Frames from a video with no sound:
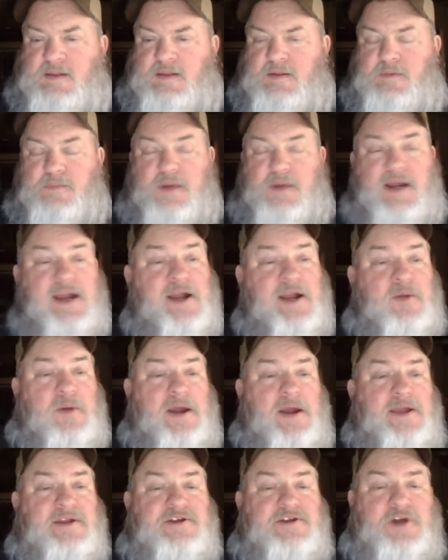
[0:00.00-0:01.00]
But
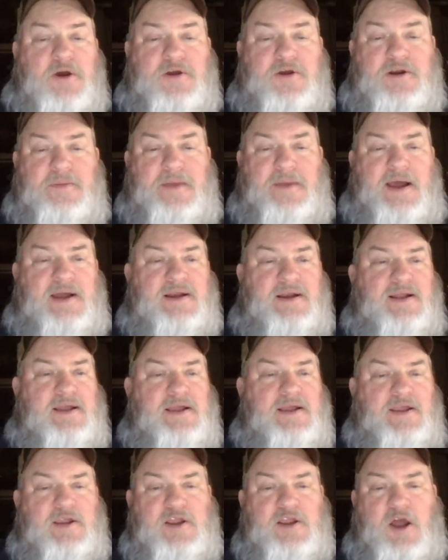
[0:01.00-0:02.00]
anyway, he's talking about
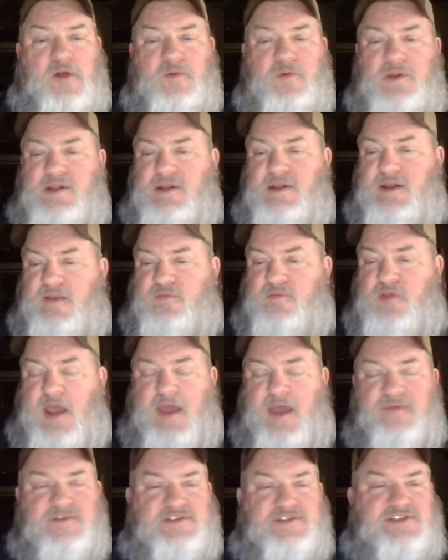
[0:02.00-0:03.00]
y'all really, if you
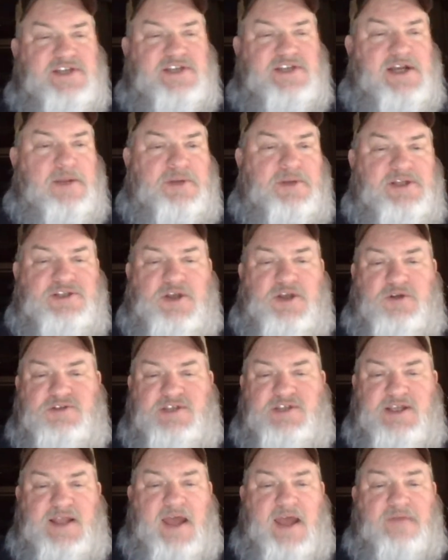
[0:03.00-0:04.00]
haven't seen it, please
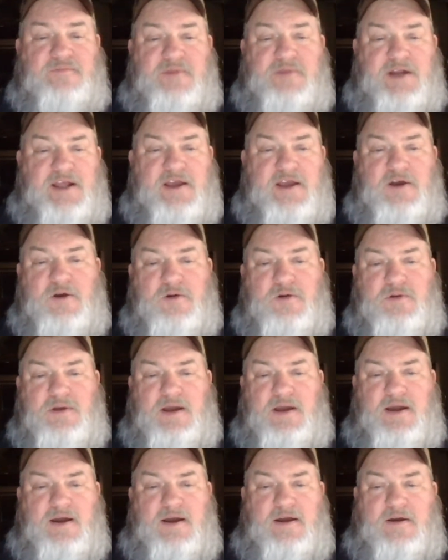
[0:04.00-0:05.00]
go see that
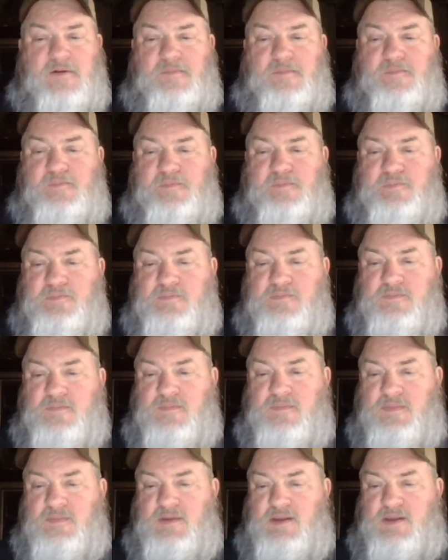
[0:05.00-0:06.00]
video.
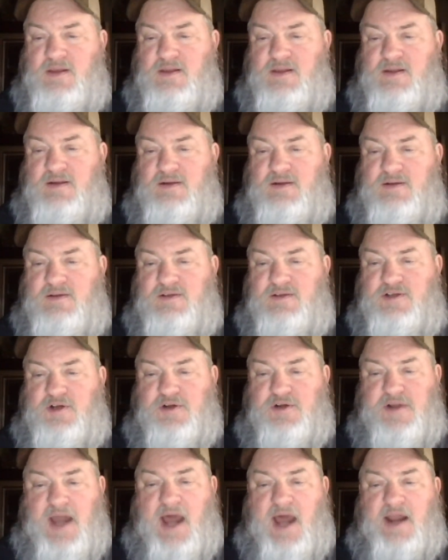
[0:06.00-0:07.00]

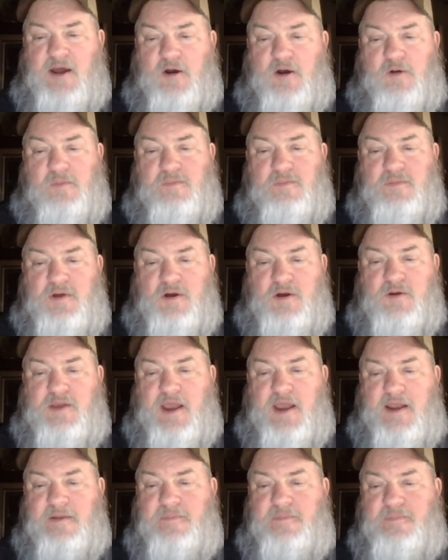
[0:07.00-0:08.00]
You're not home.
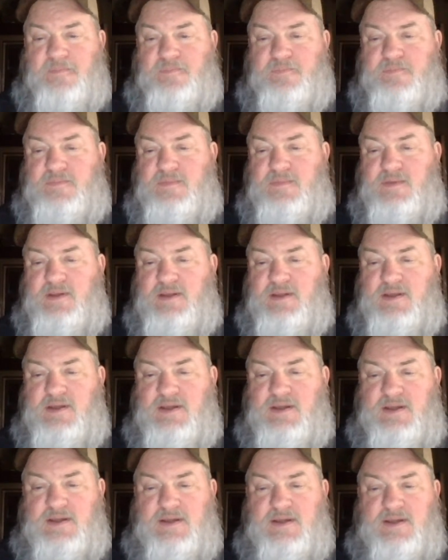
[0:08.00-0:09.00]
Okay.
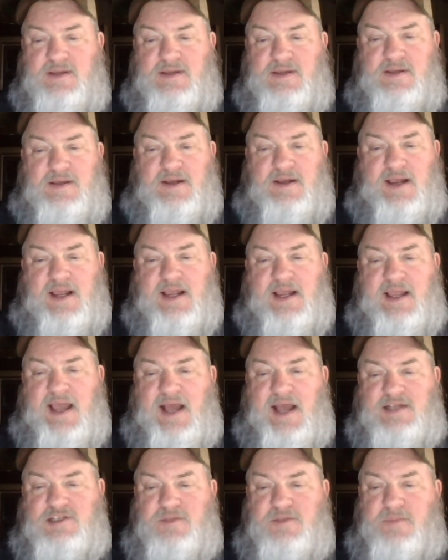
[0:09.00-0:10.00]
I
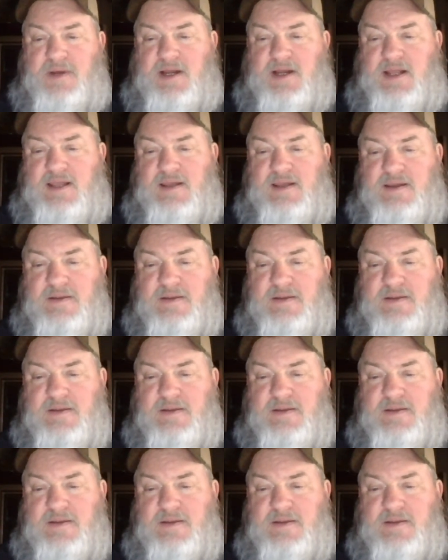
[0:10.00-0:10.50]
got you, buddy.